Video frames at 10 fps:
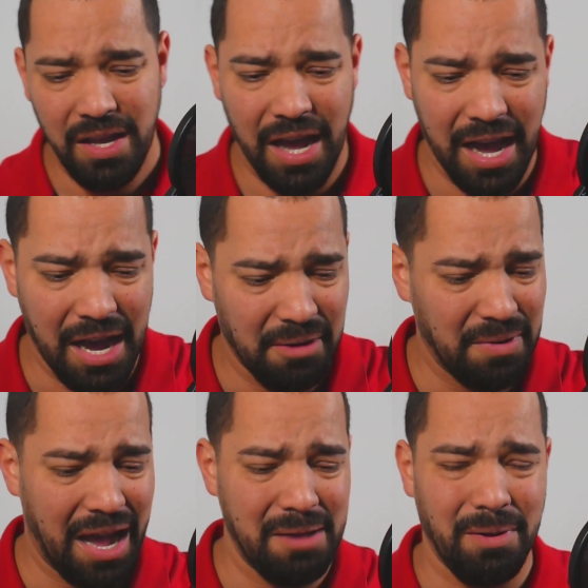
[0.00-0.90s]

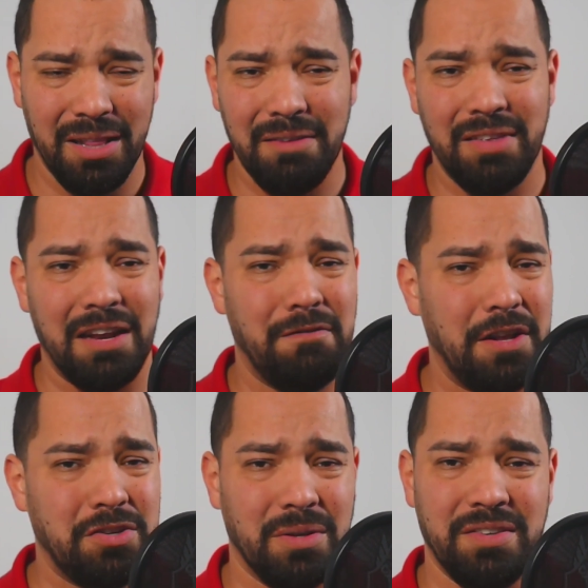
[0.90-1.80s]
I believe that
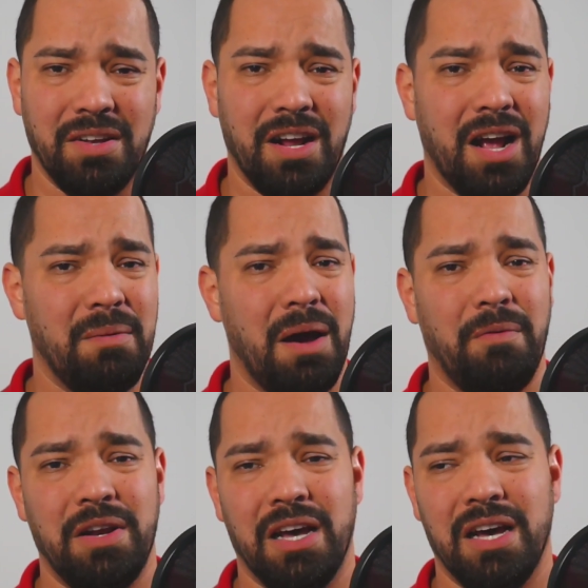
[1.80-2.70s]
eventually it's going to come out
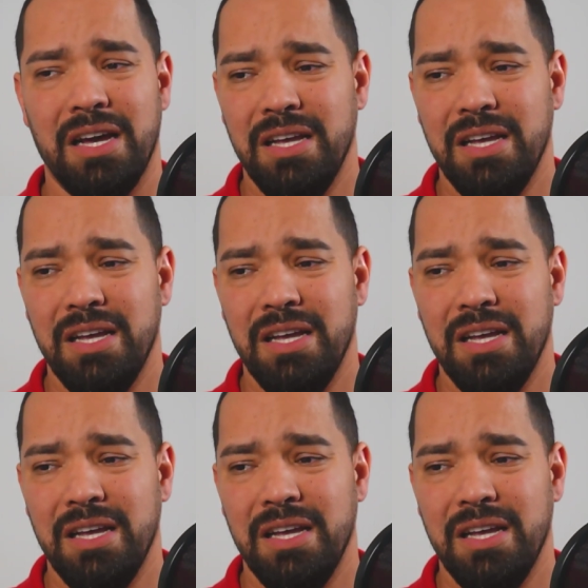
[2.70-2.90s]
with a